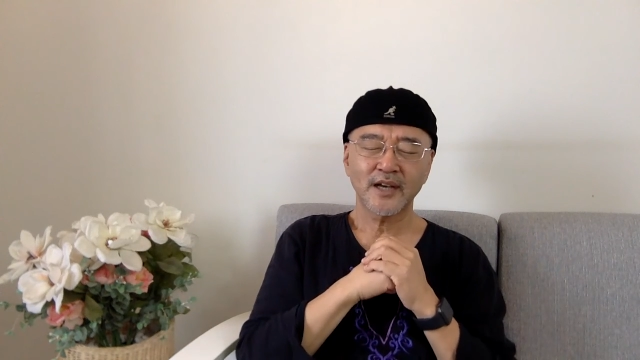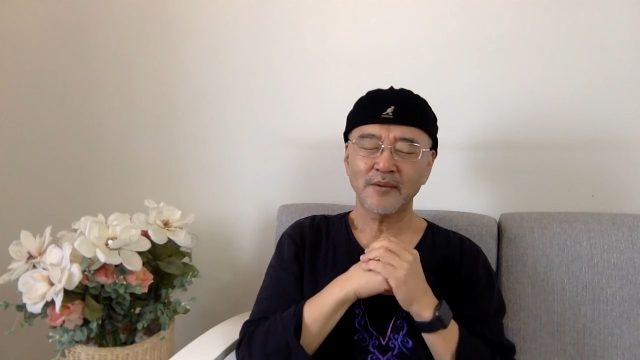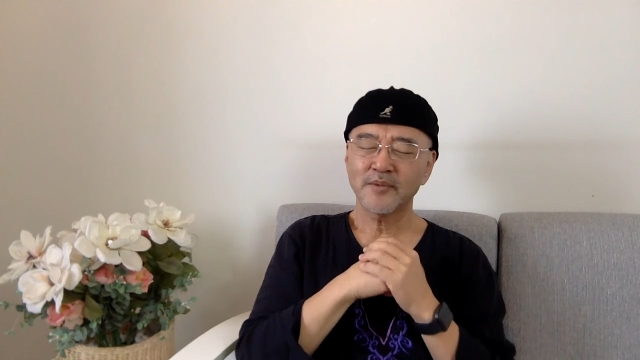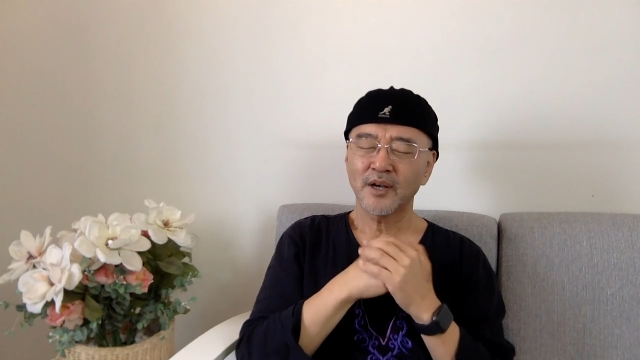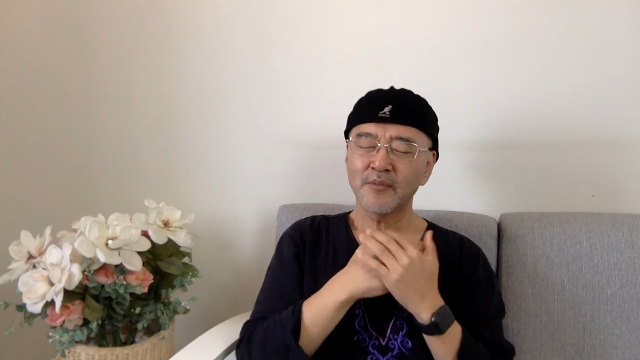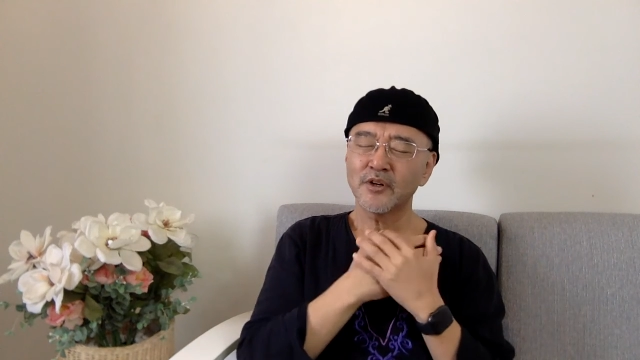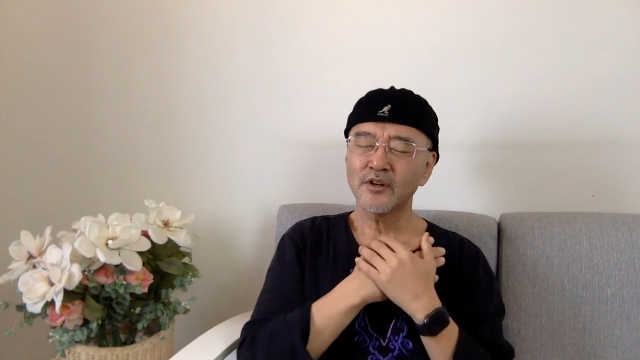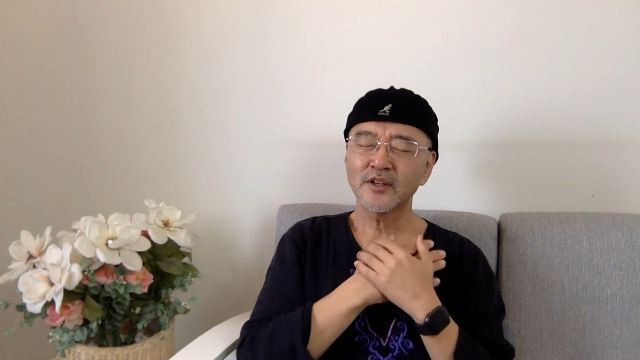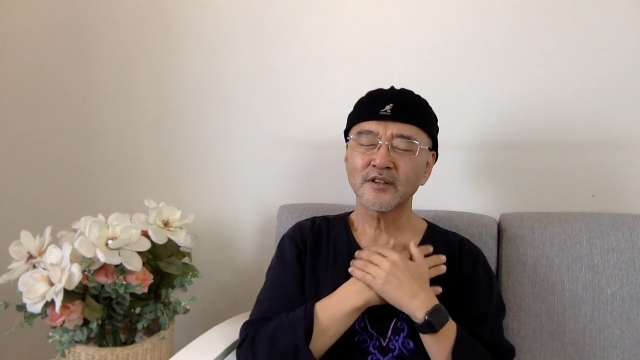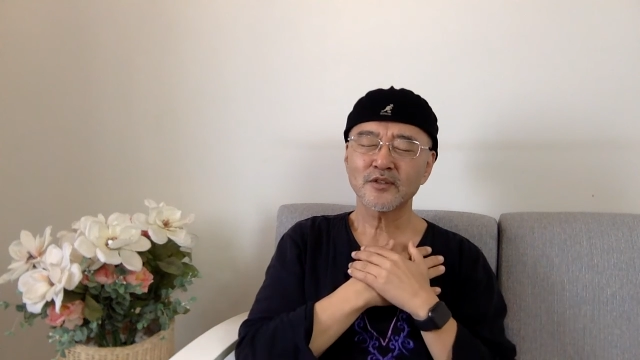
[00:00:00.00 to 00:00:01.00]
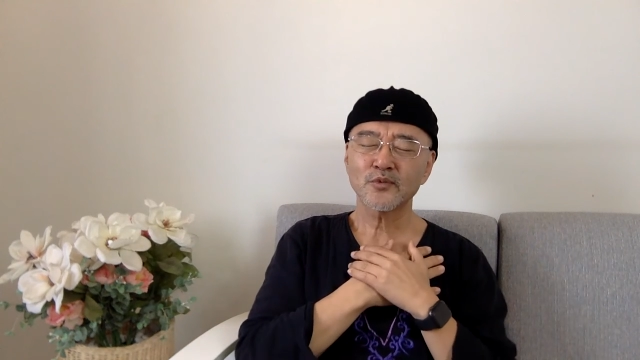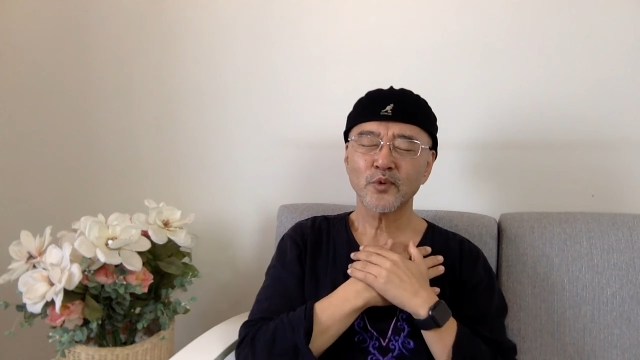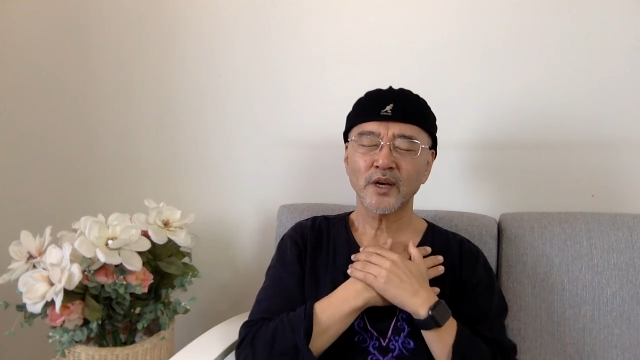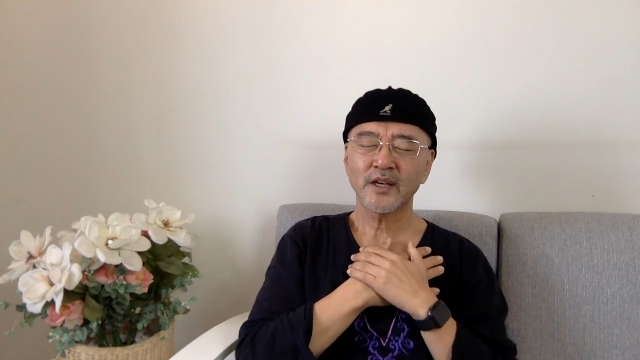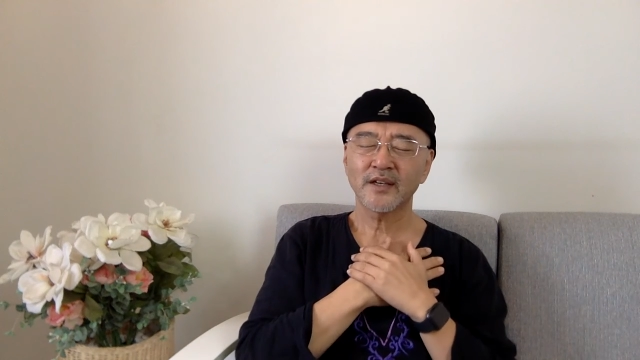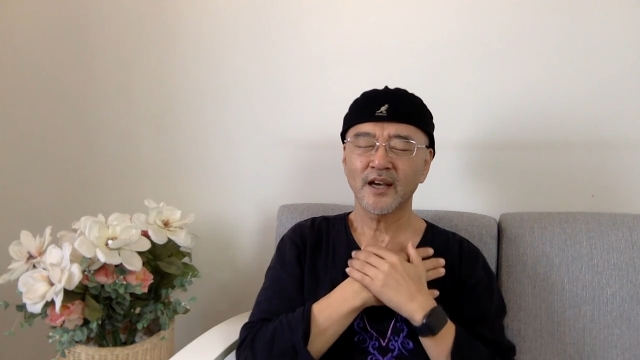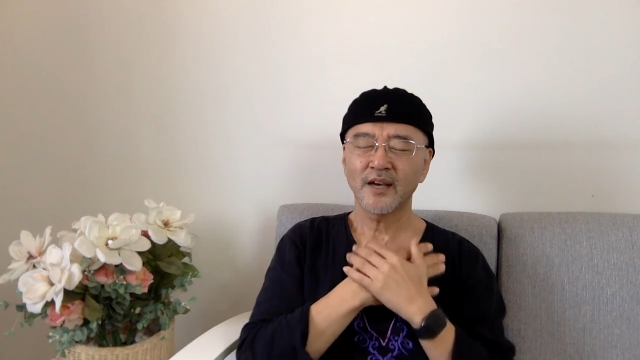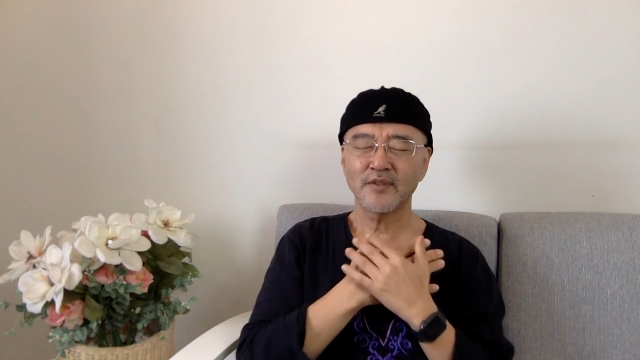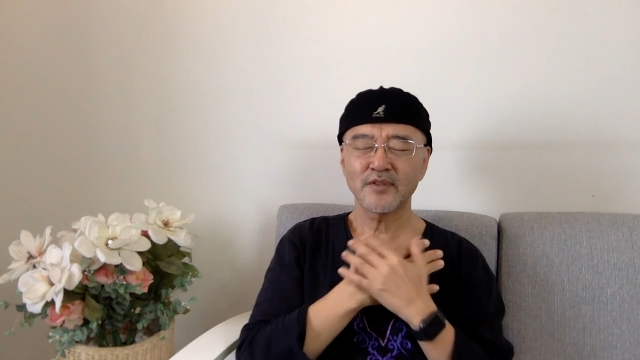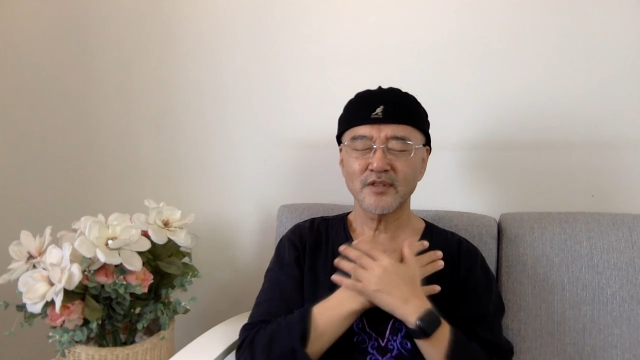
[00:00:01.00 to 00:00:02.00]
I'm hurting this way. I
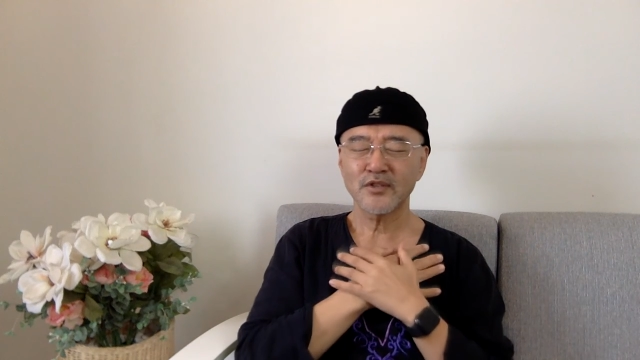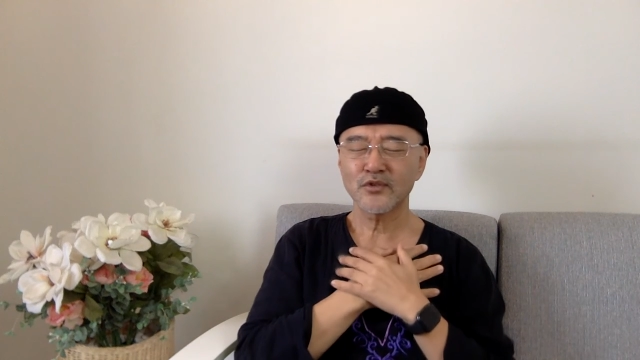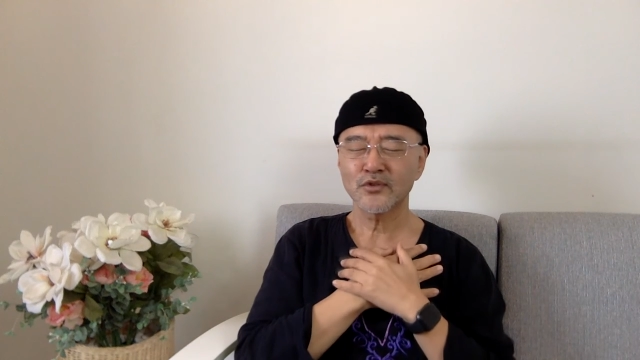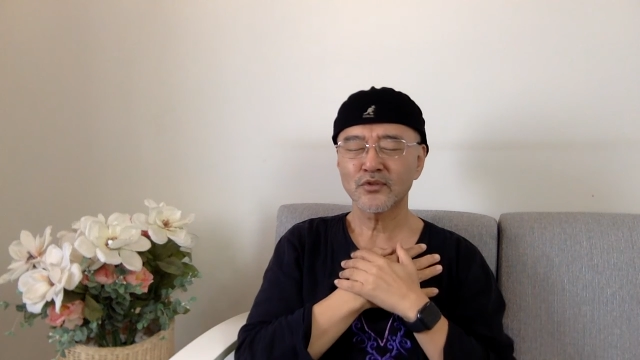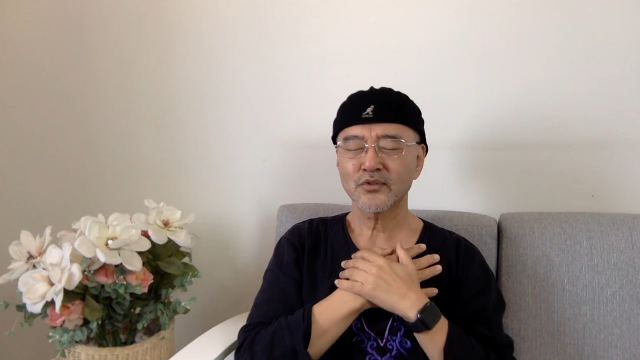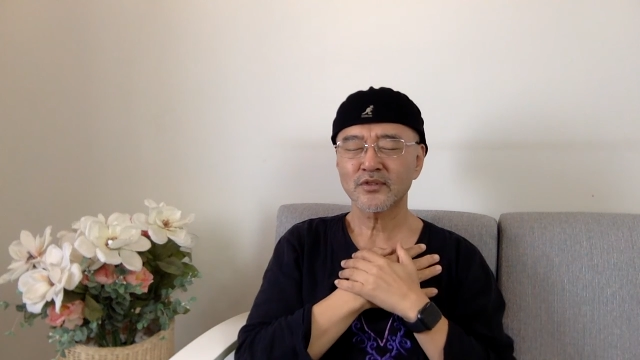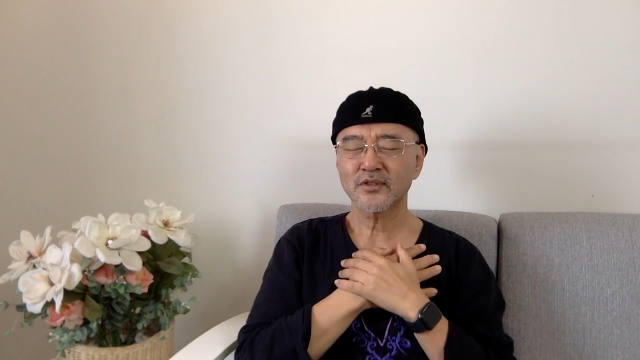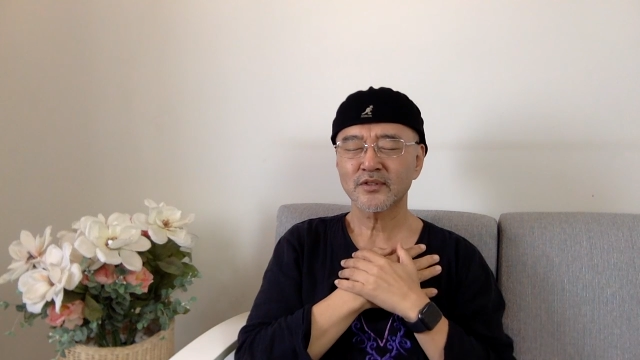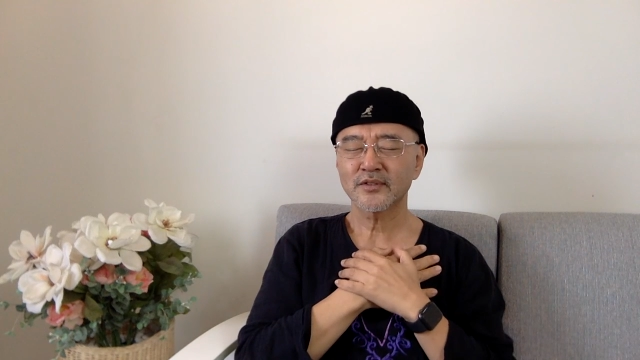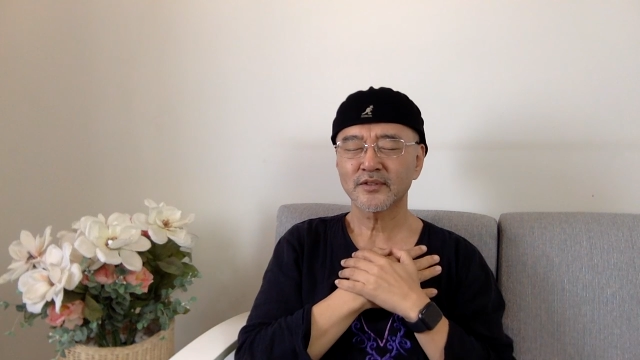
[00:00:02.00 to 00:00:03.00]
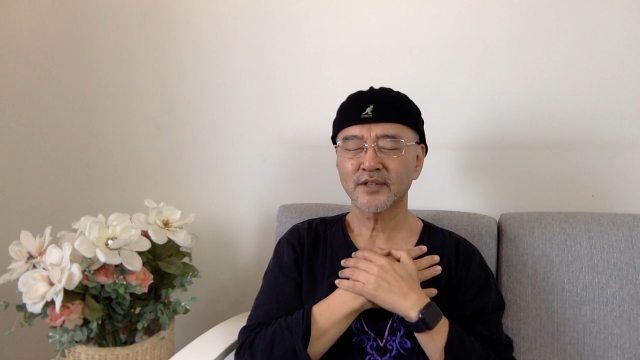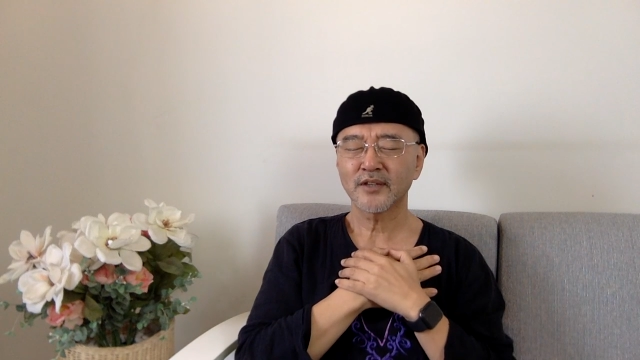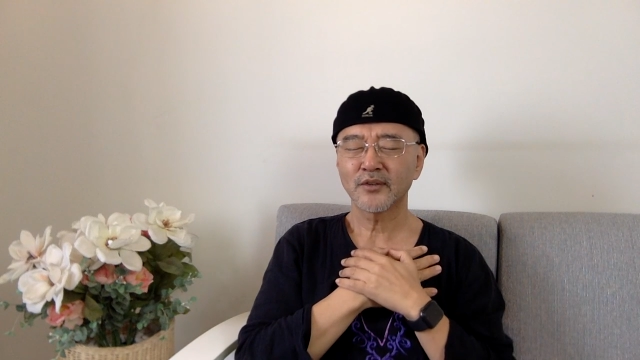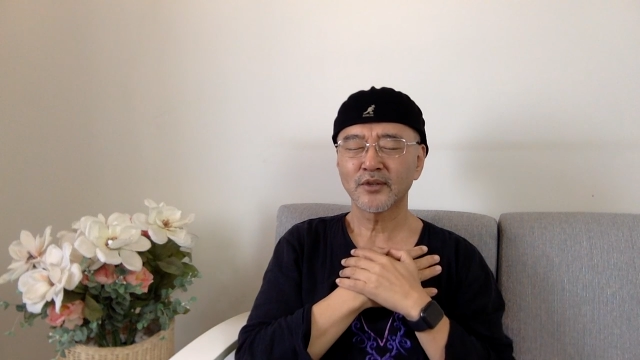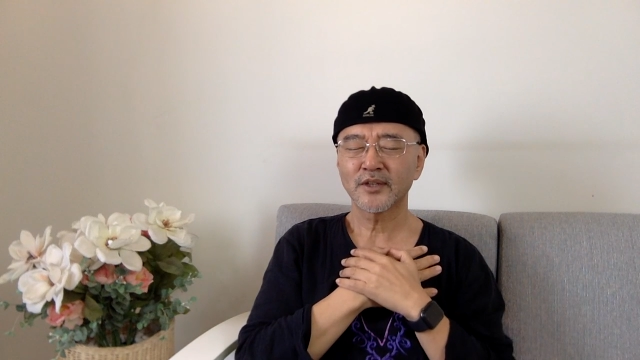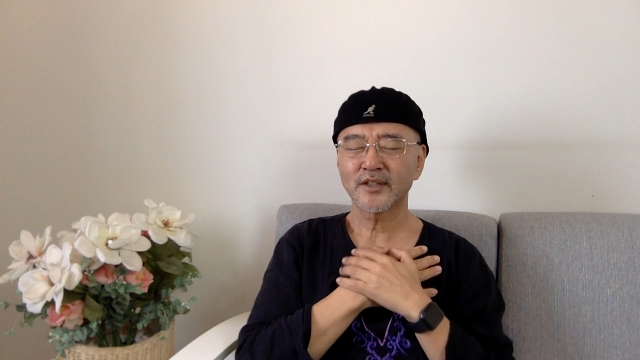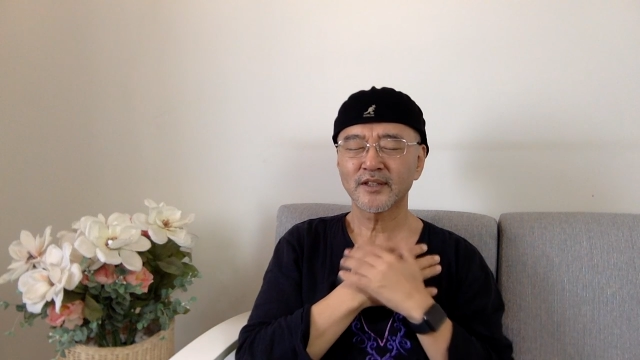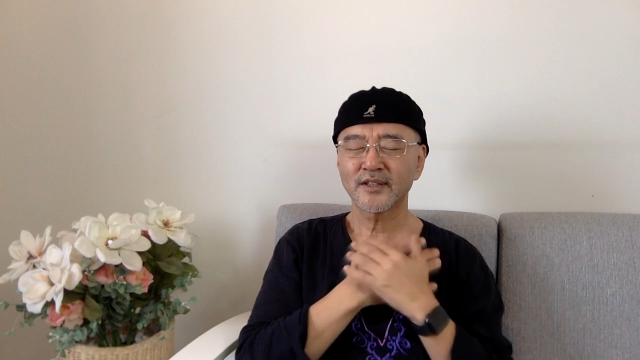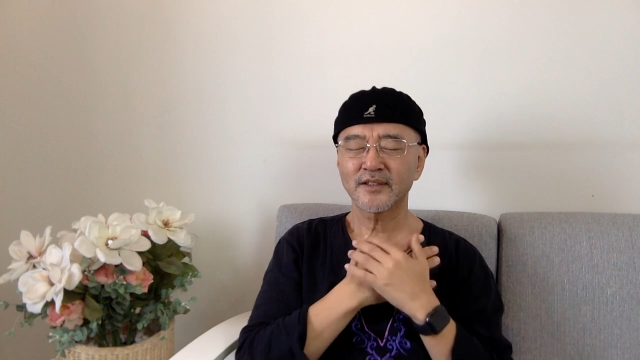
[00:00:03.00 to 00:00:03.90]
have these issues. And Lord,